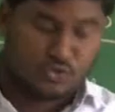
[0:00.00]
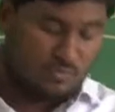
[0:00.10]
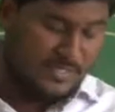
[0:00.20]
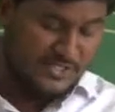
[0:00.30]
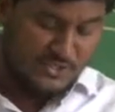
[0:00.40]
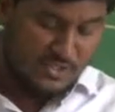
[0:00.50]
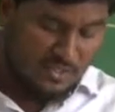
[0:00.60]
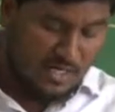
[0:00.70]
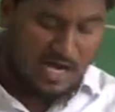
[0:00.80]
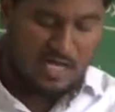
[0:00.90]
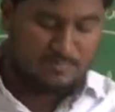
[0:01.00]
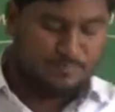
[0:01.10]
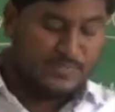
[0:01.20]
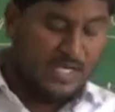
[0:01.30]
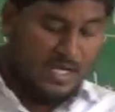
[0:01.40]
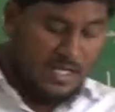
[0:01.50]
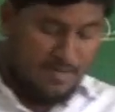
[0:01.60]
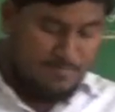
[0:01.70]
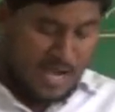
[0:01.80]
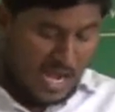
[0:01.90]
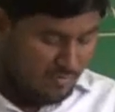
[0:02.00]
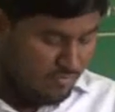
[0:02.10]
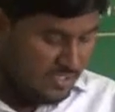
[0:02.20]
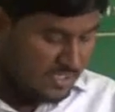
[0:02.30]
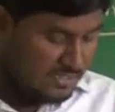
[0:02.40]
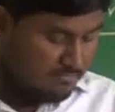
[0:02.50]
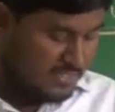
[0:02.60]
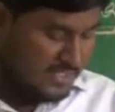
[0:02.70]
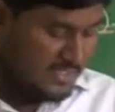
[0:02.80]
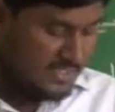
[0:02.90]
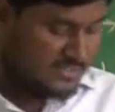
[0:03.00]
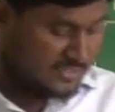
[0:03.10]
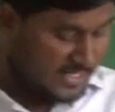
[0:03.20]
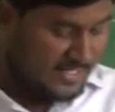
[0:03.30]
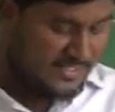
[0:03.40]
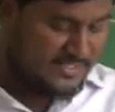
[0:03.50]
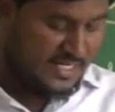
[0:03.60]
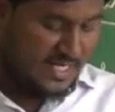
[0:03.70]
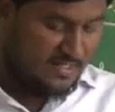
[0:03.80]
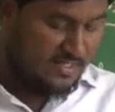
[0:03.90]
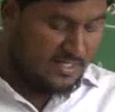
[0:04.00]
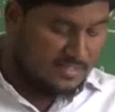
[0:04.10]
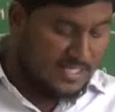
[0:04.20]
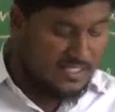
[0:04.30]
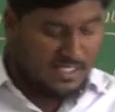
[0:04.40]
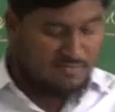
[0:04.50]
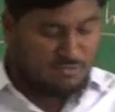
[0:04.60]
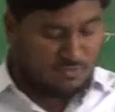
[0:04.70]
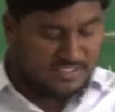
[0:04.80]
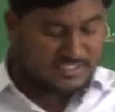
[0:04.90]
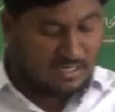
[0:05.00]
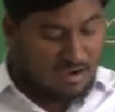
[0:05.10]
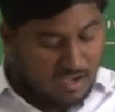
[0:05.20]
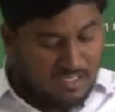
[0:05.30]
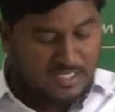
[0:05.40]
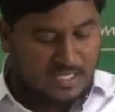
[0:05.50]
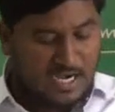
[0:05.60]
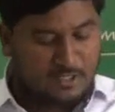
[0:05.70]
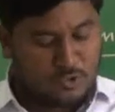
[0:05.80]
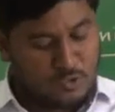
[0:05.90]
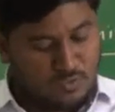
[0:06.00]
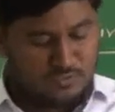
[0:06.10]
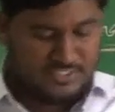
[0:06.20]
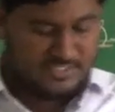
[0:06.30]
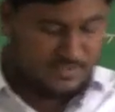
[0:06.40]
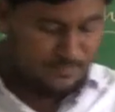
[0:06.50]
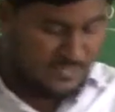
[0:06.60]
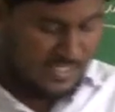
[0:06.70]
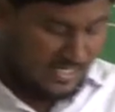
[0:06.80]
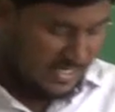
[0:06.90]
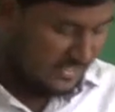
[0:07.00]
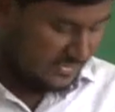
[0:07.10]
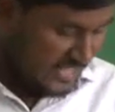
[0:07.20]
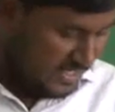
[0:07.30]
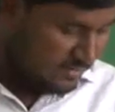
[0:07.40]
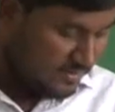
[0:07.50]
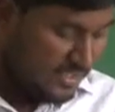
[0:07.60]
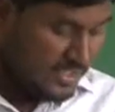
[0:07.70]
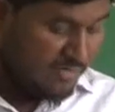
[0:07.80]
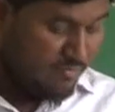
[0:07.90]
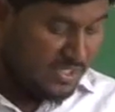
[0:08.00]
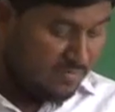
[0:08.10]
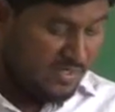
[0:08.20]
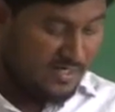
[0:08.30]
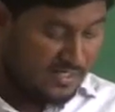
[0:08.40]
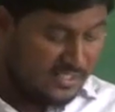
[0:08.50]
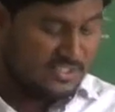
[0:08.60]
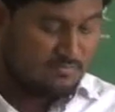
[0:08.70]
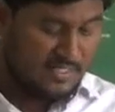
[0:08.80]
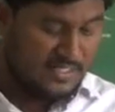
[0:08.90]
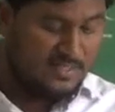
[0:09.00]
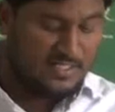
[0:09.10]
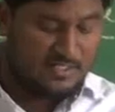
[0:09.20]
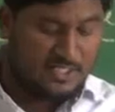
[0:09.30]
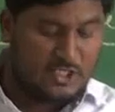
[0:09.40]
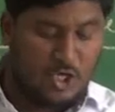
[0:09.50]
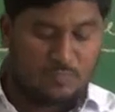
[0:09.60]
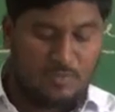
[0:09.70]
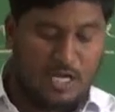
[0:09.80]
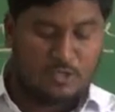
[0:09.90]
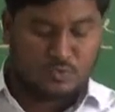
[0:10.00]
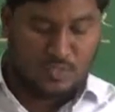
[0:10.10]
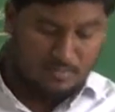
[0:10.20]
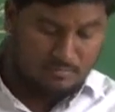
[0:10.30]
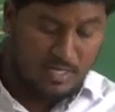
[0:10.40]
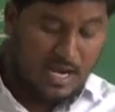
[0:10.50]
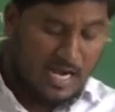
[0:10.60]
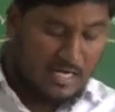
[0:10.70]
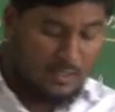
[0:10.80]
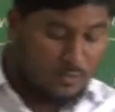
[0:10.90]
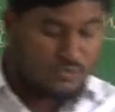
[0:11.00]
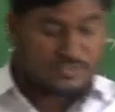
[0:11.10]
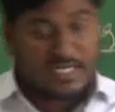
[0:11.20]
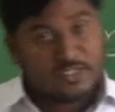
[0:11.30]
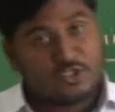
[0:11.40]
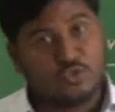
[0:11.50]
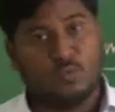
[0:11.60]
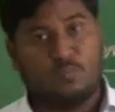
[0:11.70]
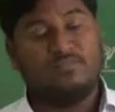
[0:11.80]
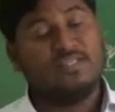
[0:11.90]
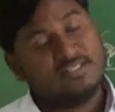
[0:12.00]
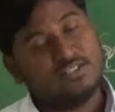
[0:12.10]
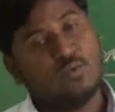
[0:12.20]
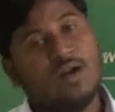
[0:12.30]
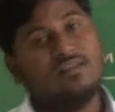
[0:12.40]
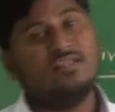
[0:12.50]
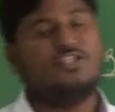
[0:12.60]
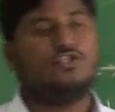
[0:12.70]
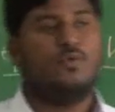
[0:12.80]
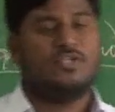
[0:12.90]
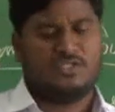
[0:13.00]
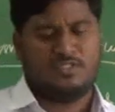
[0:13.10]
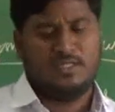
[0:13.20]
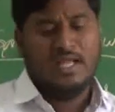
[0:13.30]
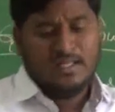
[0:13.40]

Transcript: so much harm. A man would come and try his luck, then he would risk all he had to lose it. And then he would even risk money that did not belong to him and lose that too. This is what the situation,